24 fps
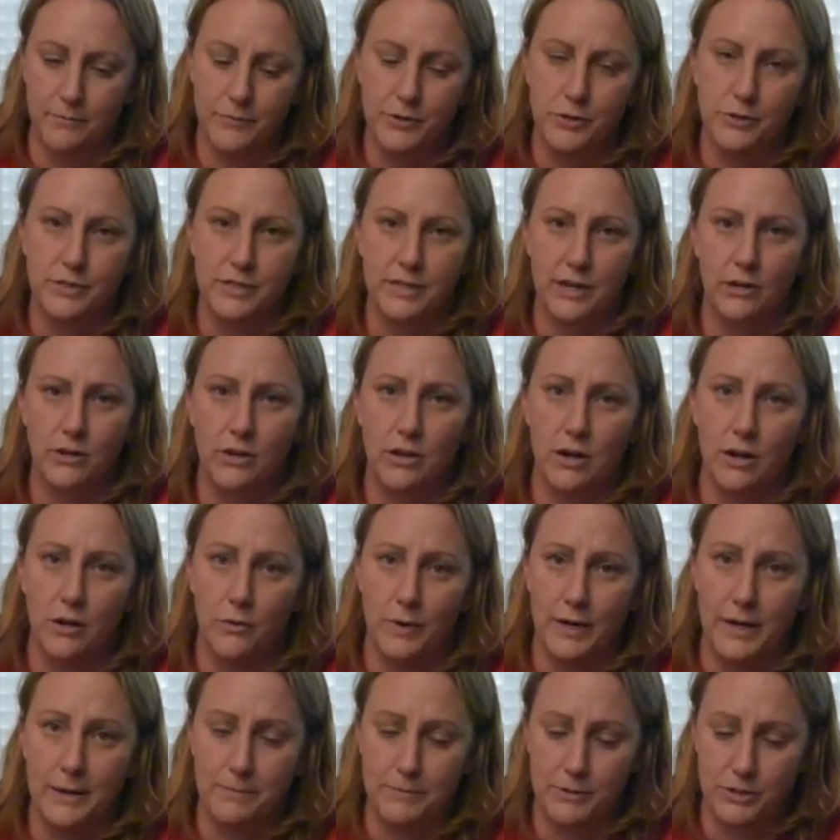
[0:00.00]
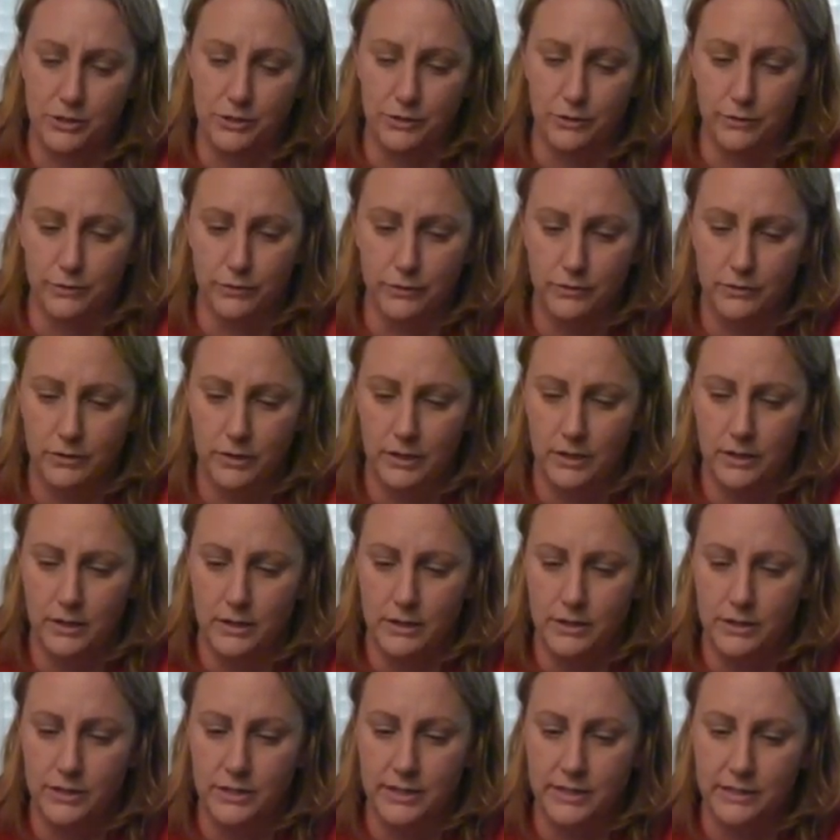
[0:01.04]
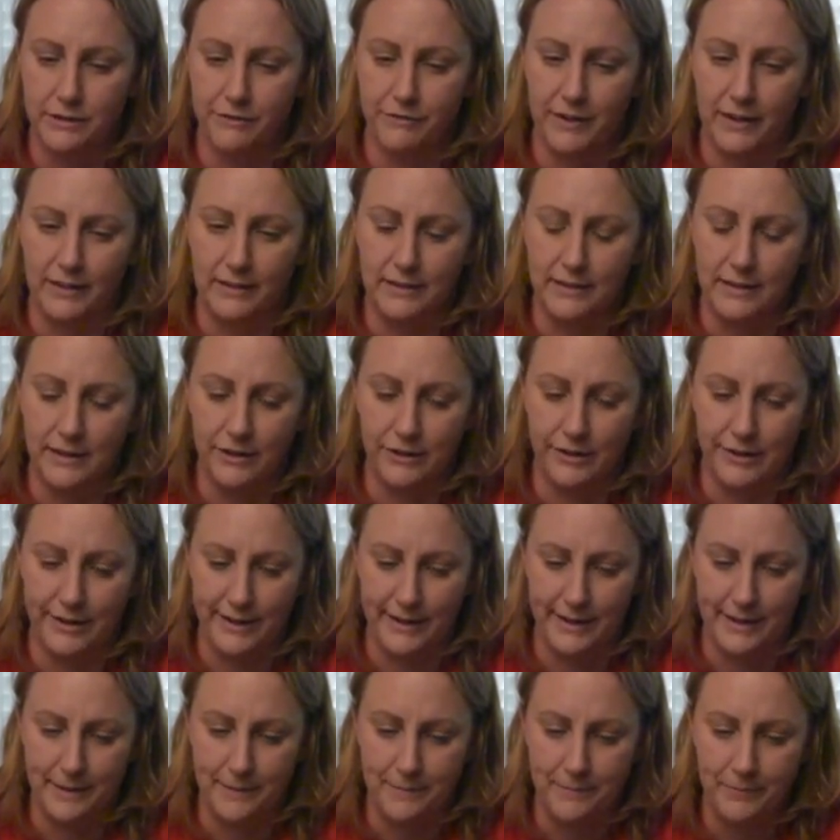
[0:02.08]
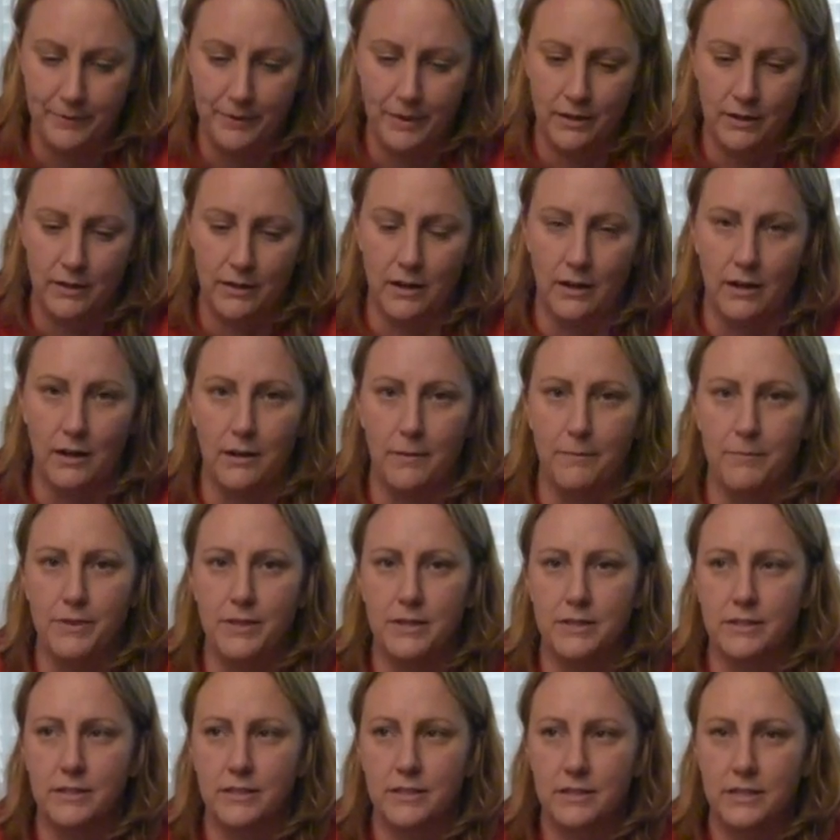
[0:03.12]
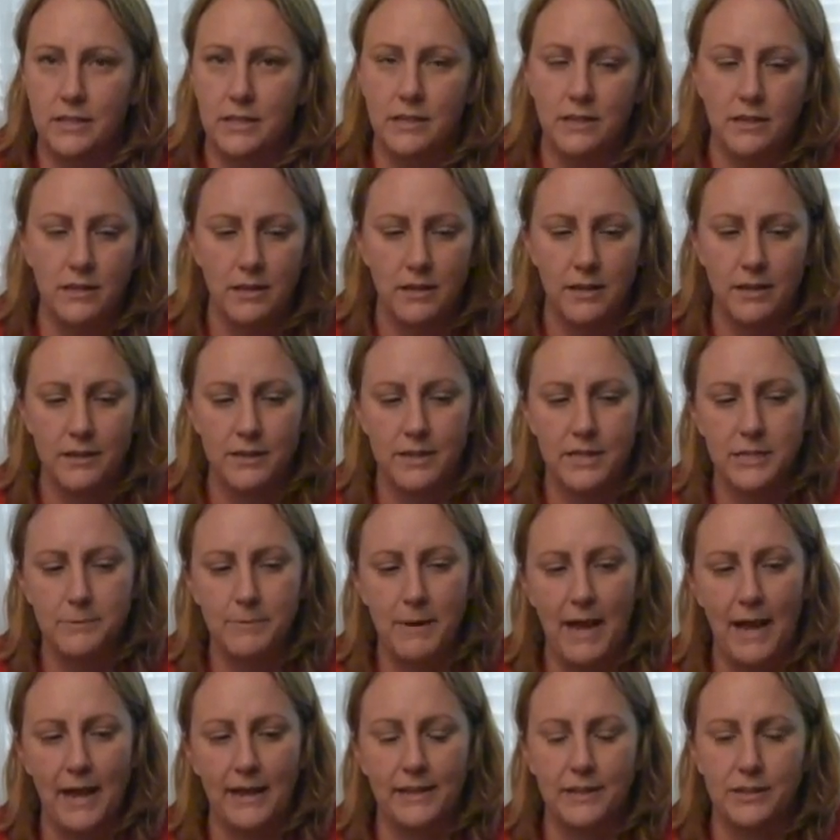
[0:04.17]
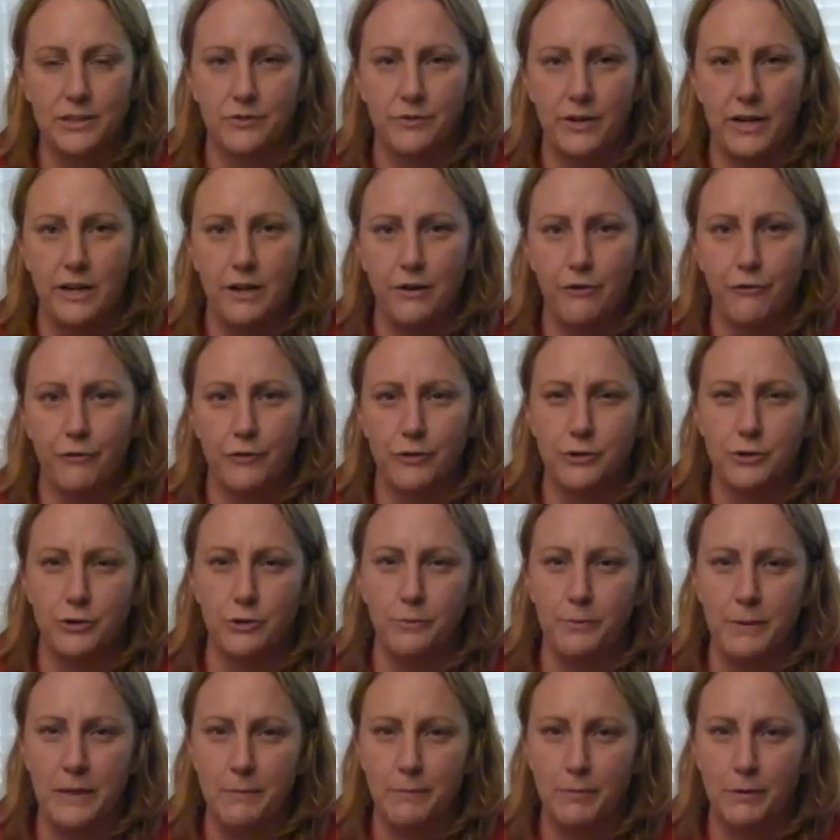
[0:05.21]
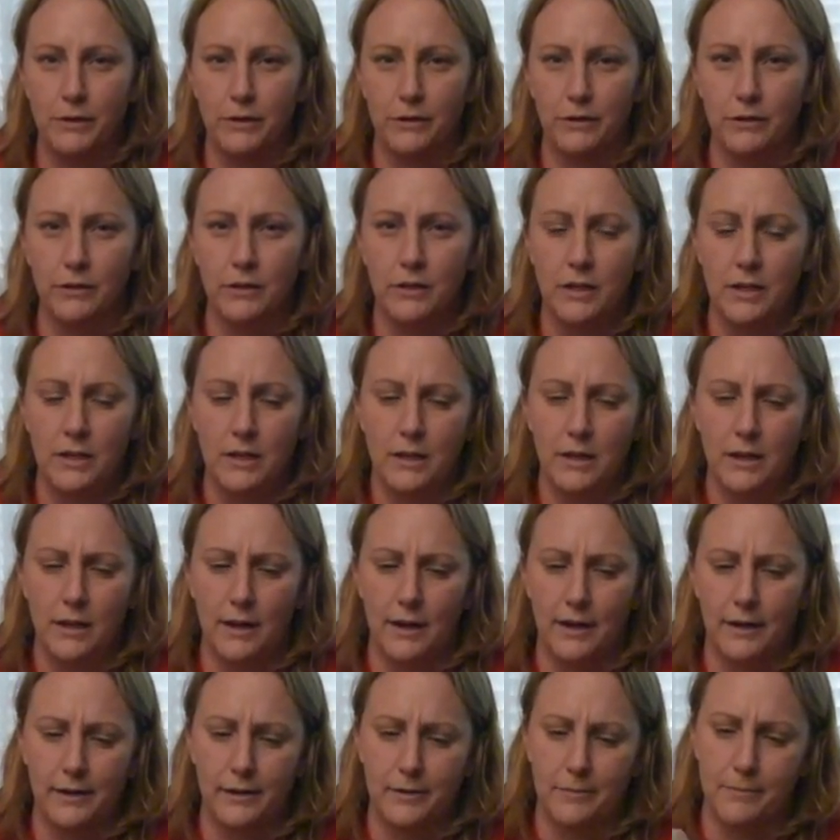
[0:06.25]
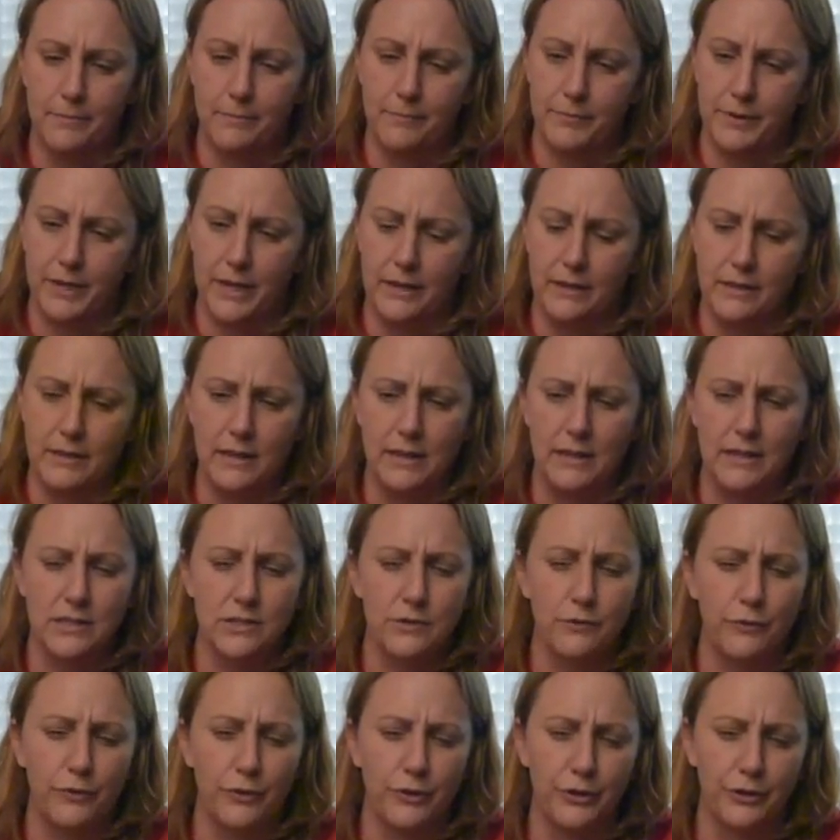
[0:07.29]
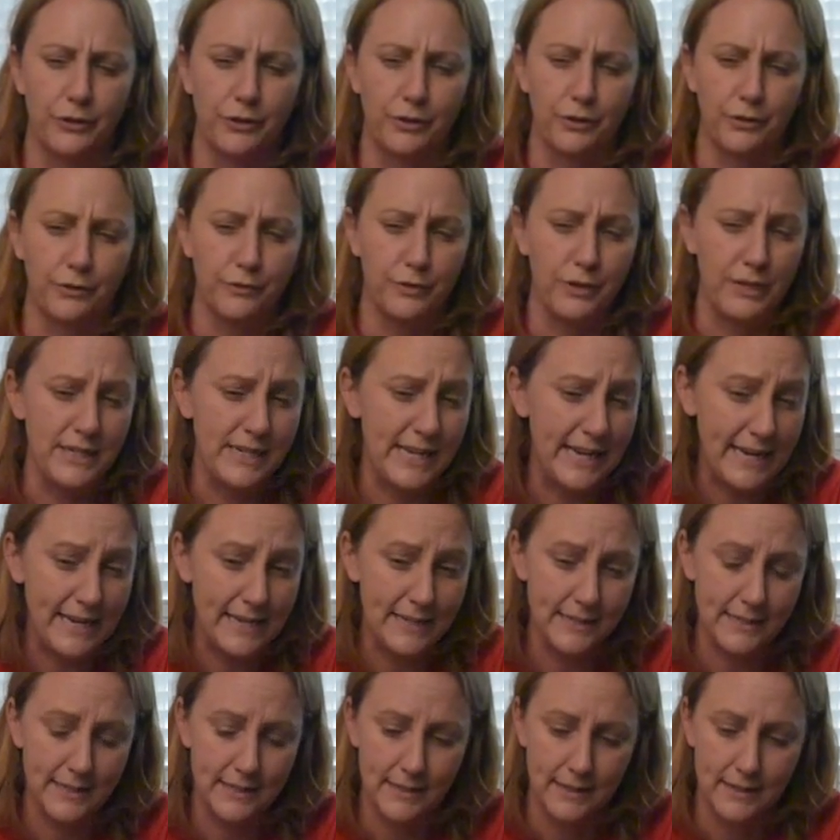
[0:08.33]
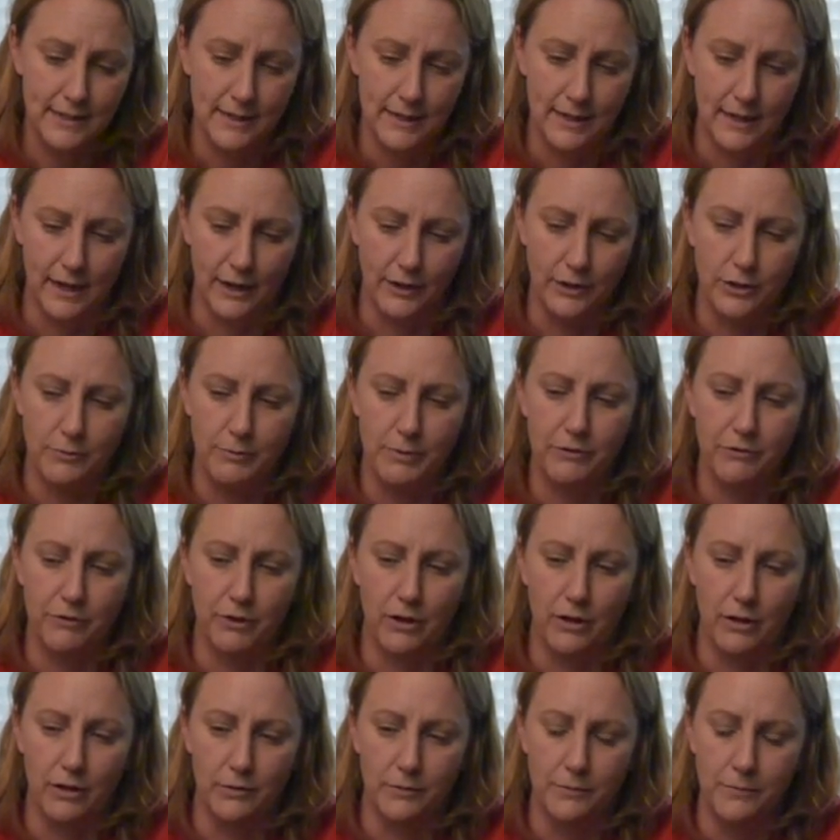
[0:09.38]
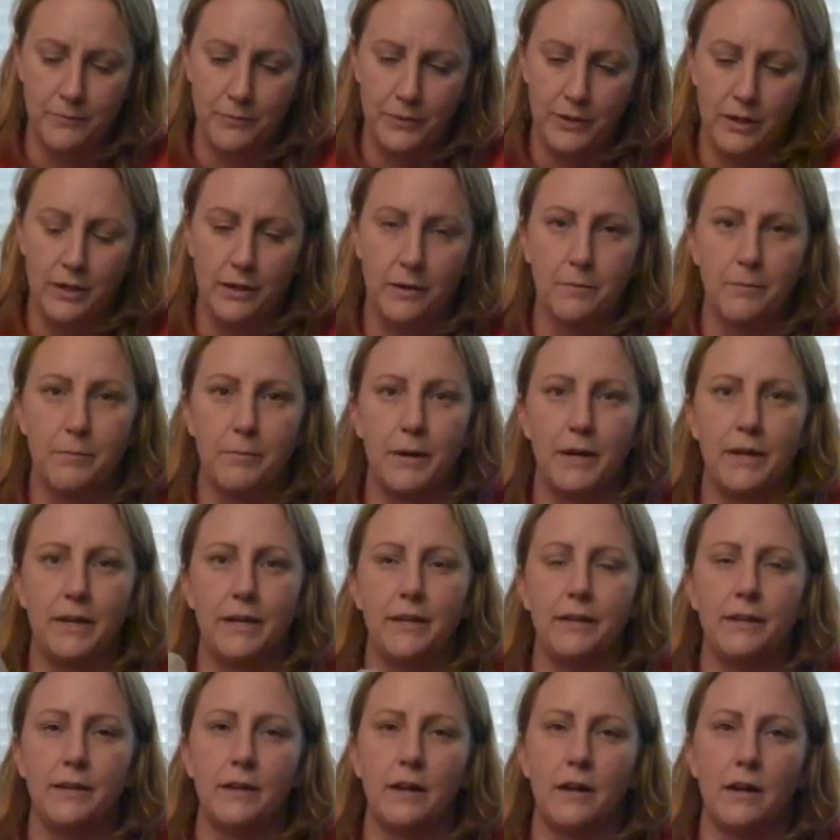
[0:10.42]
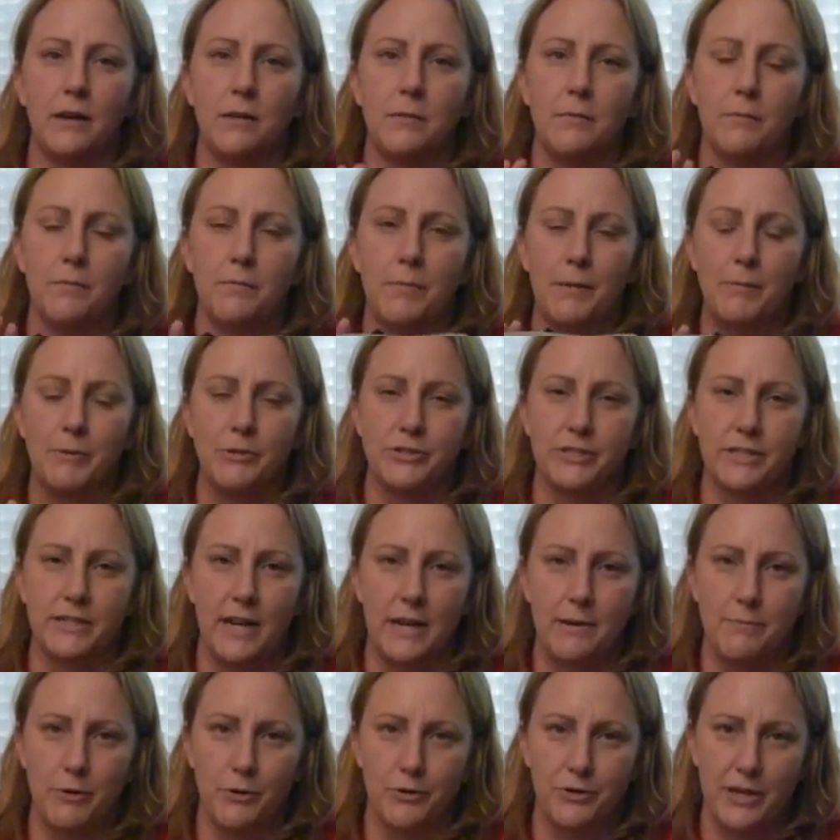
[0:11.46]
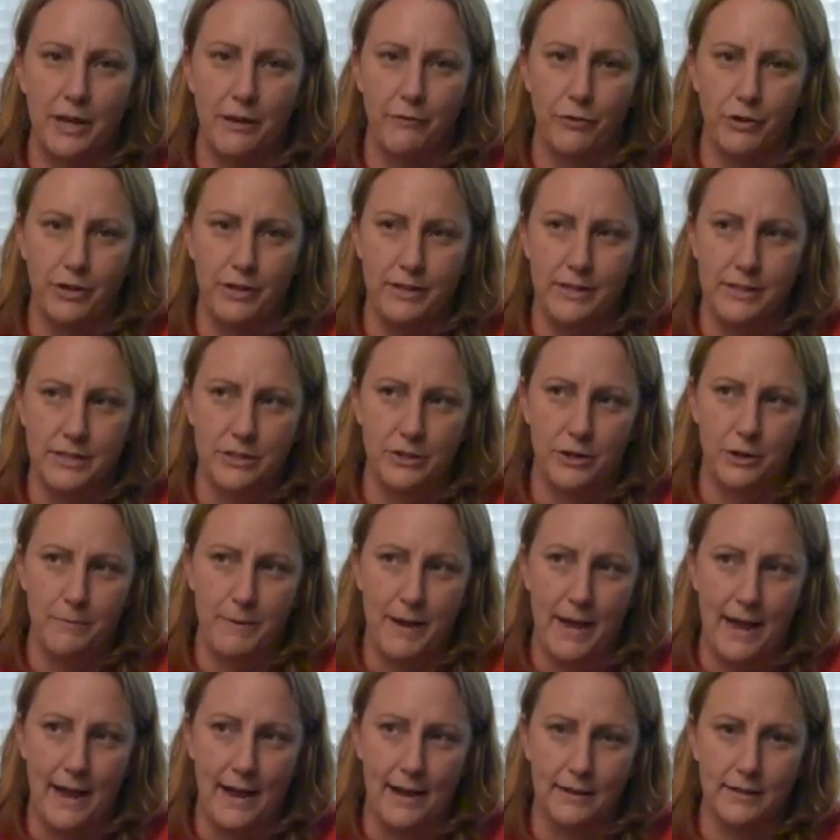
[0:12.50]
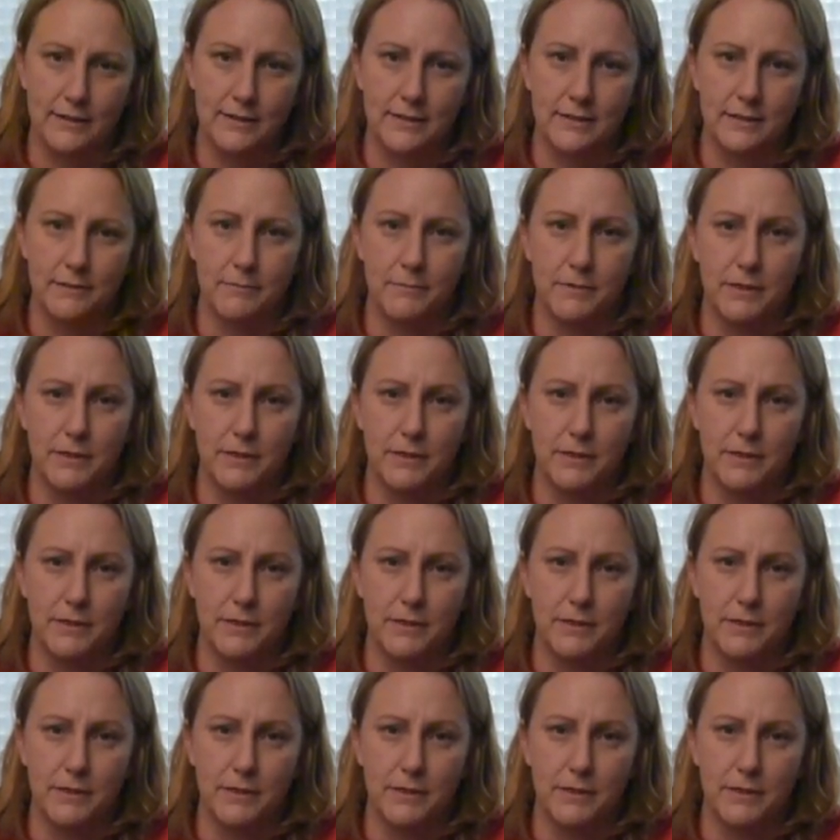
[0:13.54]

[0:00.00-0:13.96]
use an alcohol wipe to disinfect the area. This pack is rated for 2 people. I think it's for 3 days. I could be wrong, but Bubbles and I both have one of these in our packs.